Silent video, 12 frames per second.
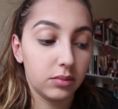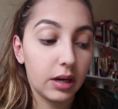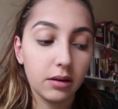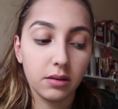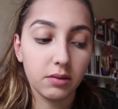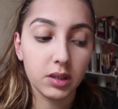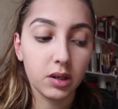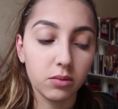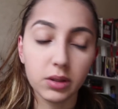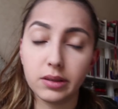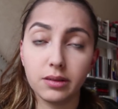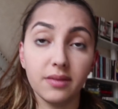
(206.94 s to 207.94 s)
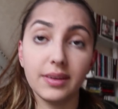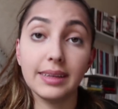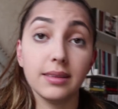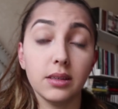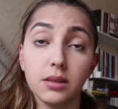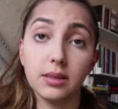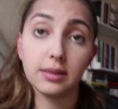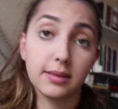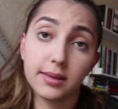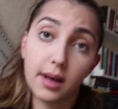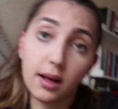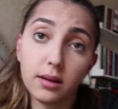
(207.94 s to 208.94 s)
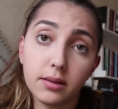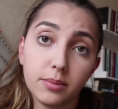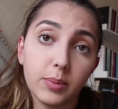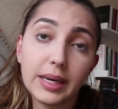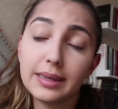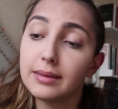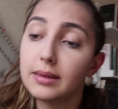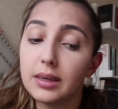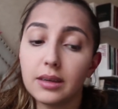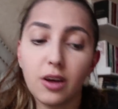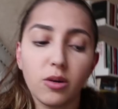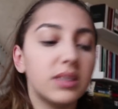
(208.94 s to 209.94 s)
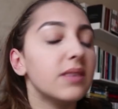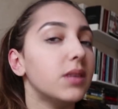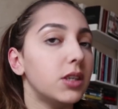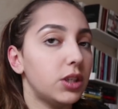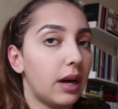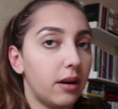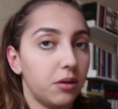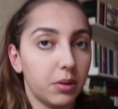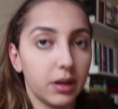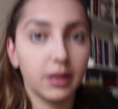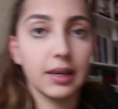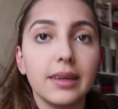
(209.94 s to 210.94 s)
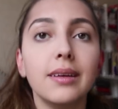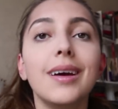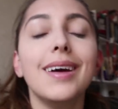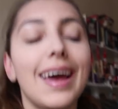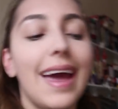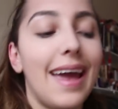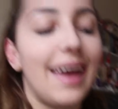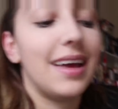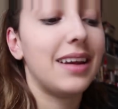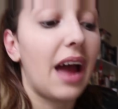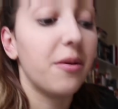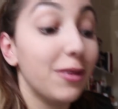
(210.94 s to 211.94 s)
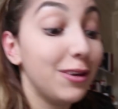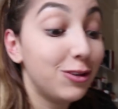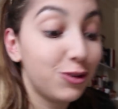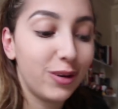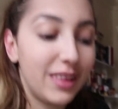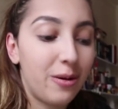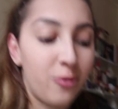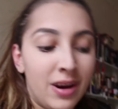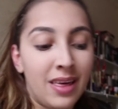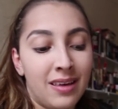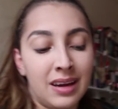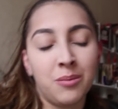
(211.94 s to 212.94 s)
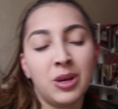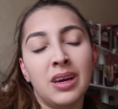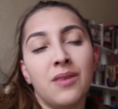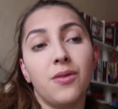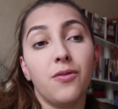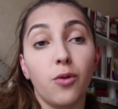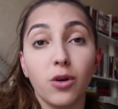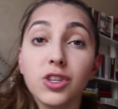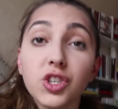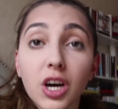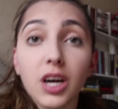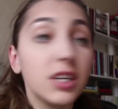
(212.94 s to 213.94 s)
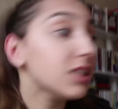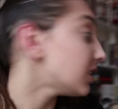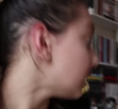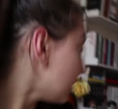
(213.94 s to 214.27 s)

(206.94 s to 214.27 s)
I don't even know what this novella series is called, but Ghosts of the Shadow Market. And I really enjoyed that one. I think I'm going to give it four stars.